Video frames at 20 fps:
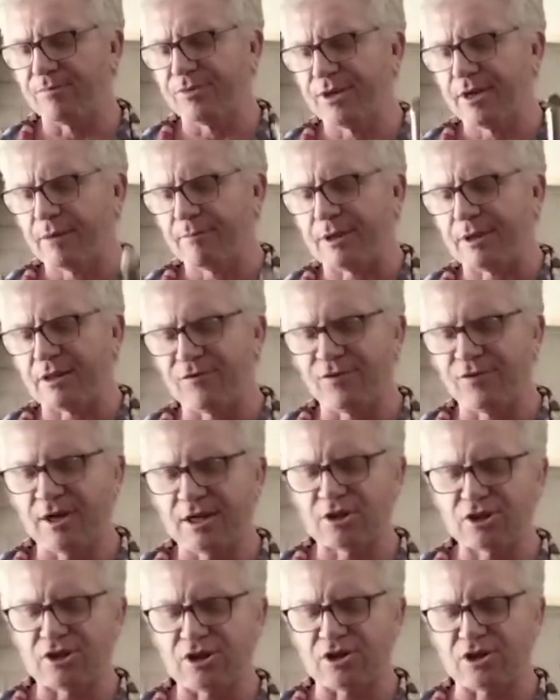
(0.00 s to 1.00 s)
but the faster
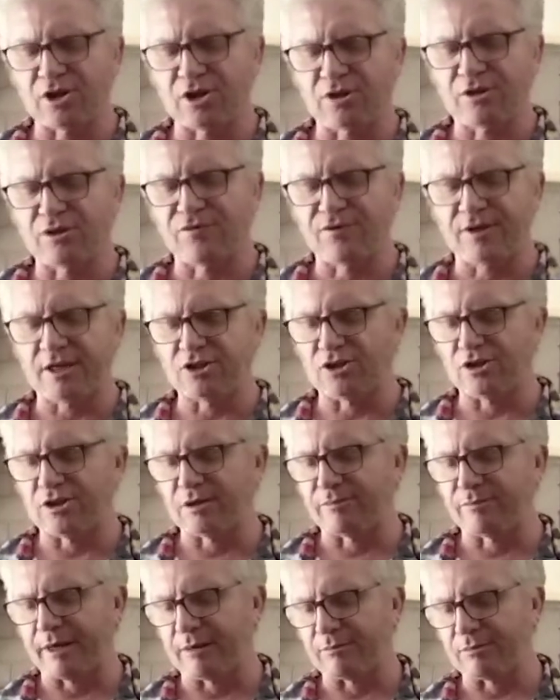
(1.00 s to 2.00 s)
you go, the faster you can
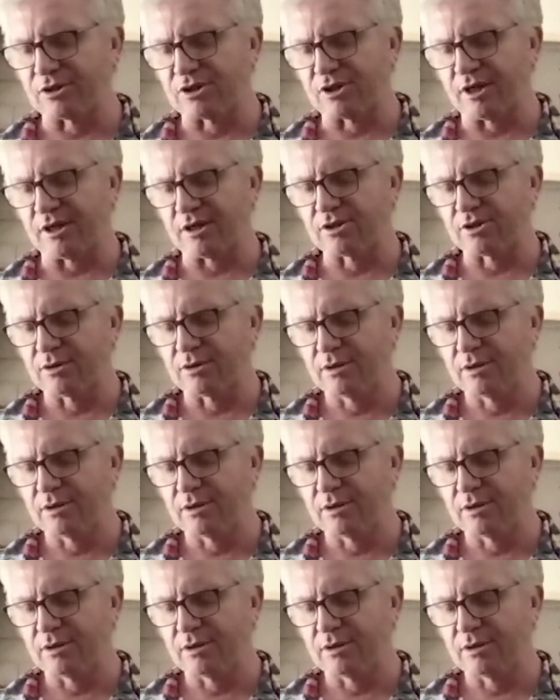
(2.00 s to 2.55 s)
make mistakes.